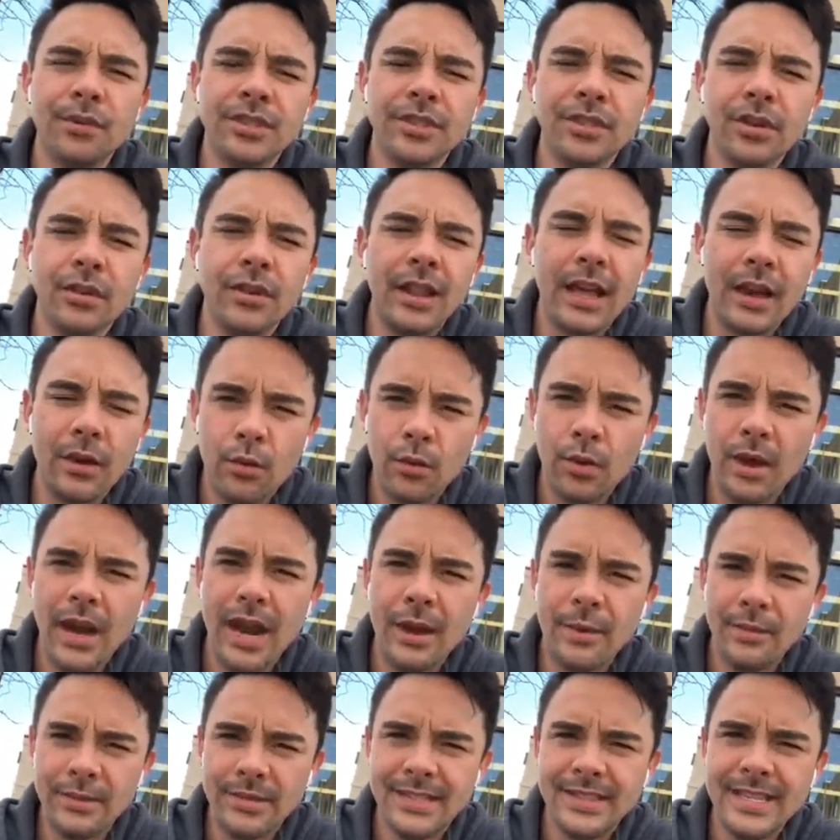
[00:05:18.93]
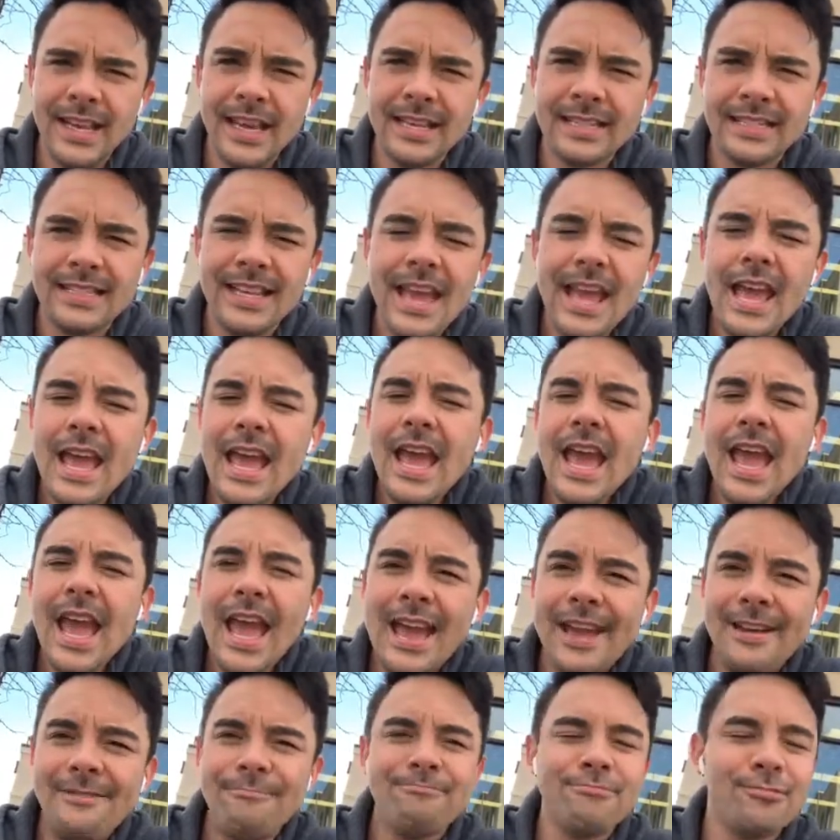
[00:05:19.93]
So like what I would say is,
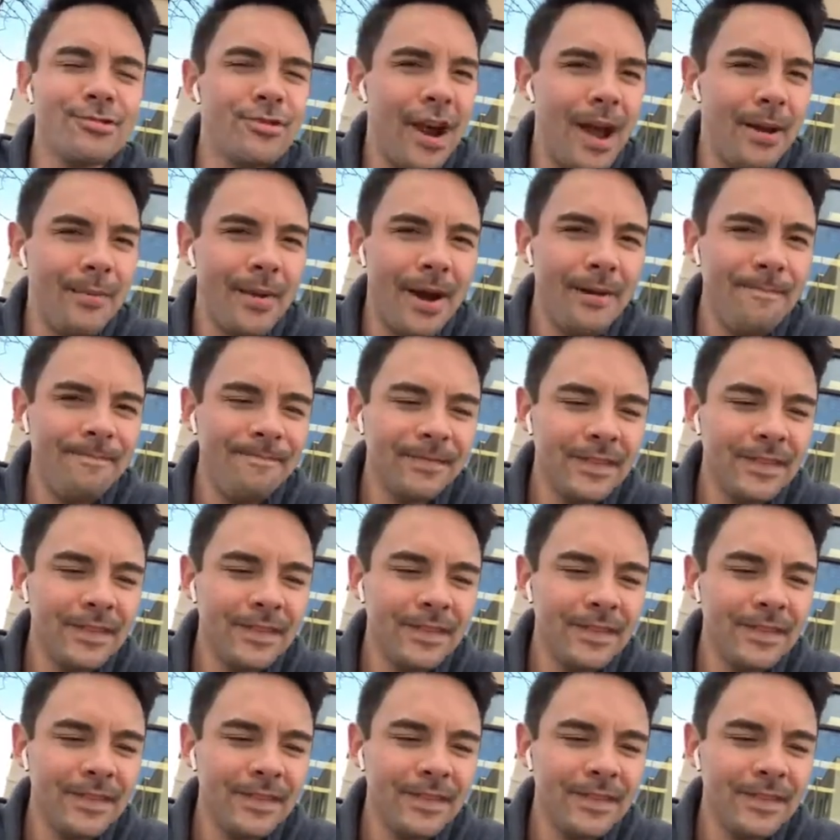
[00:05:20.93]
hey, Grandma,